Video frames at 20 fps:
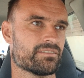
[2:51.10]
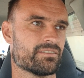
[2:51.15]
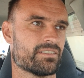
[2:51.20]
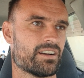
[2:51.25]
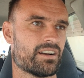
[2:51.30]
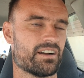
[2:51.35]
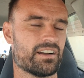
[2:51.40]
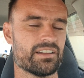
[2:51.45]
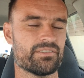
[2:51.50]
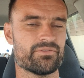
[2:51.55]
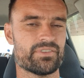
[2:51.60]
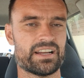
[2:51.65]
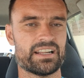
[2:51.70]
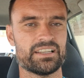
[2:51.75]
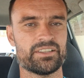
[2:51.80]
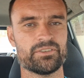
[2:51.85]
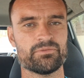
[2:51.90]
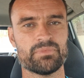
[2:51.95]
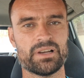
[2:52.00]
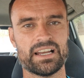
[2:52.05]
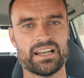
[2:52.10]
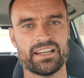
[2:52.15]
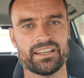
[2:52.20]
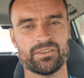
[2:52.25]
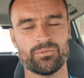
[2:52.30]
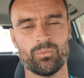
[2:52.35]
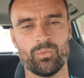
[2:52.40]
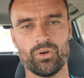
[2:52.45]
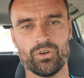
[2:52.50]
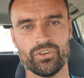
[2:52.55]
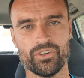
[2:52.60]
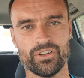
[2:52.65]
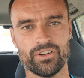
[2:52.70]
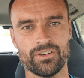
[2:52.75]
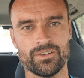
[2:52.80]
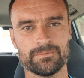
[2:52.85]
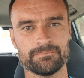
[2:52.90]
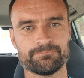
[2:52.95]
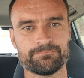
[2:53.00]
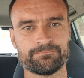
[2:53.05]
high value man and
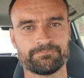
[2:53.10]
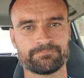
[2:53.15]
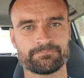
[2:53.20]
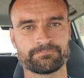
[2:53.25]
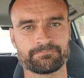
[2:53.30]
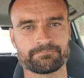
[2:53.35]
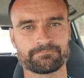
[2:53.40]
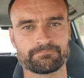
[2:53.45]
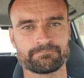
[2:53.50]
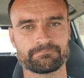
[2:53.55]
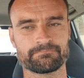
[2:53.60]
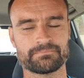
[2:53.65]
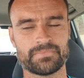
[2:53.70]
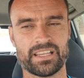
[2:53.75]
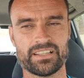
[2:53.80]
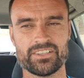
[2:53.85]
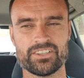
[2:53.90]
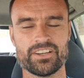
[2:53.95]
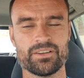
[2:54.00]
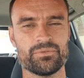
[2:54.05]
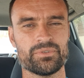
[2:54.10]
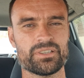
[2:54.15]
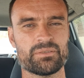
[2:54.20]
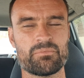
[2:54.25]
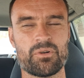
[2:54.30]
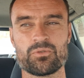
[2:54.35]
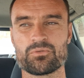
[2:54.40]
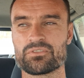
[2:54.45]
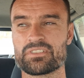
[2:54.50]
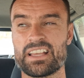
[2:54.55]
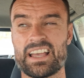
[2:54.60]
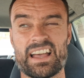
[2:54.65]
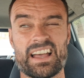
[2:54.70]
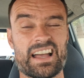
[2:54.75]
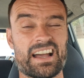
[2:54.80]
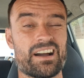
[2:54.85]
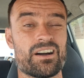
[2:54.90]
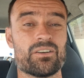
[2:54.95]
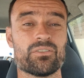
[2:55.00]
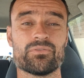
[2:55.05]
whatnot. And you know what the most
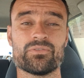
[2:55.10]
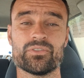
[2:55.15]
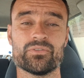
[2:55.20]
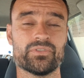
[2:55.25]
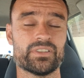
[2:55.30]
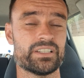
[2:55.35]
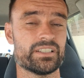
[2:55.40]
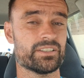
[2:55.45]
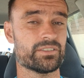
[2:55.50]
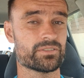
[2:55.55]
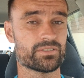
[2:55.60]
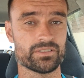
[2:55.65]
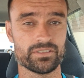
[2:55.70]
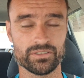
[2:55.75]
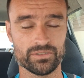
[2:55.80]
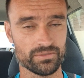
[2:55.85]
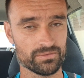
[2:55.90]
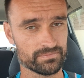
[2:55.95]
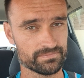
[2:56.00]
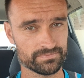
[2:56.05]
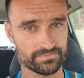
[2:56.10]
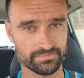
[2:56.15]
alpha thing you can do